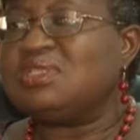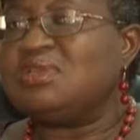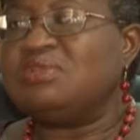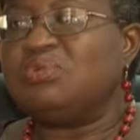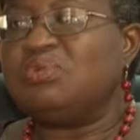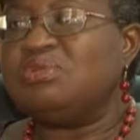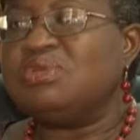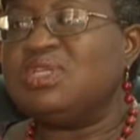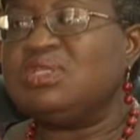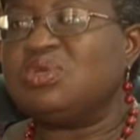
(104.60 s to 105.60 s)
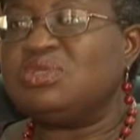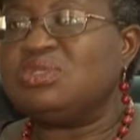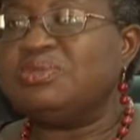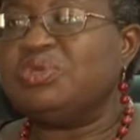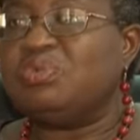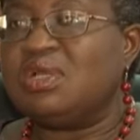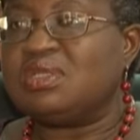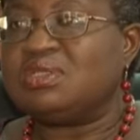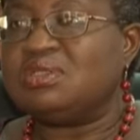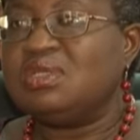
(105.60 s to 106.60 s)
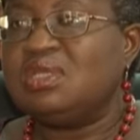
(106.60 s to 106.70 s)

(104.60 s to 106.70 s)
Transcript: of the war really taught me, one,